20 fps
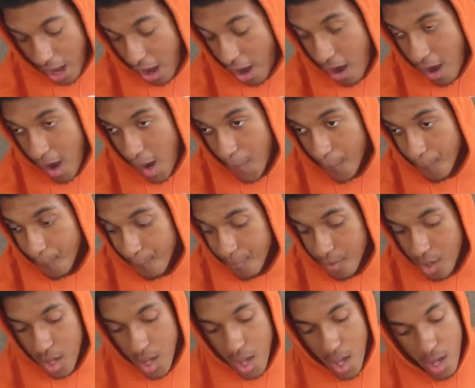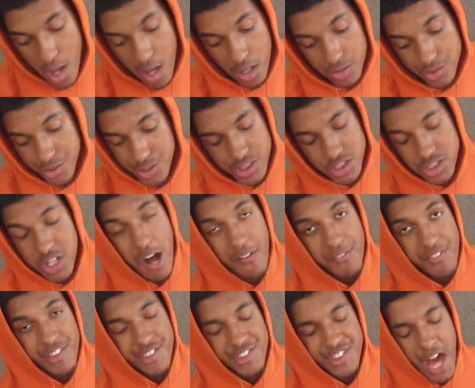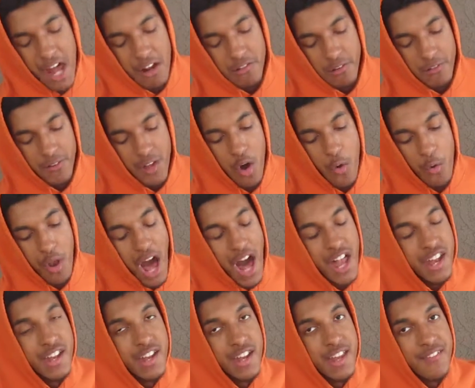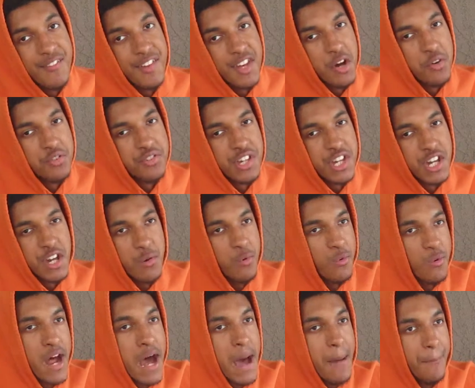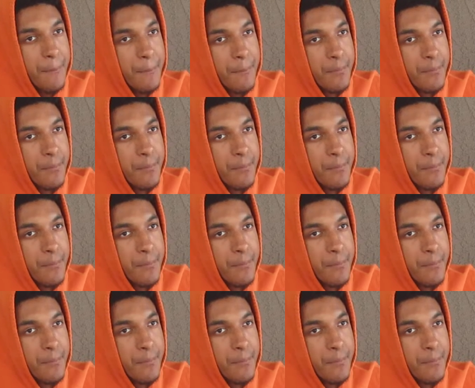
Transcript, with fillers: Um, just off this title alone, I didn't even know she can rap.